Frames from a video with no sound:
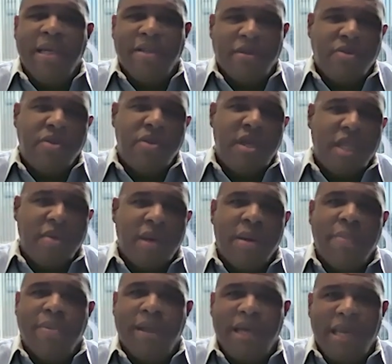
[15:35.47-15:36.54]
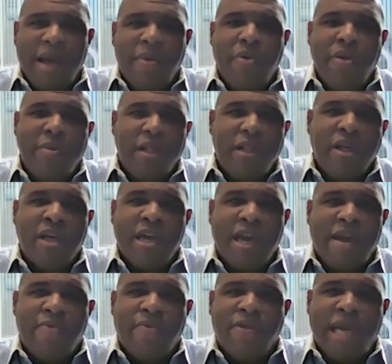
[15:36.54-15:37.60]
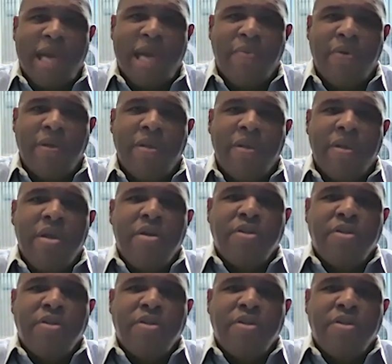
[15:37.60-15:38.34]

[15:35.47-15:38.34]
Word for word: If there's another airplane that we'd be looking at for that one.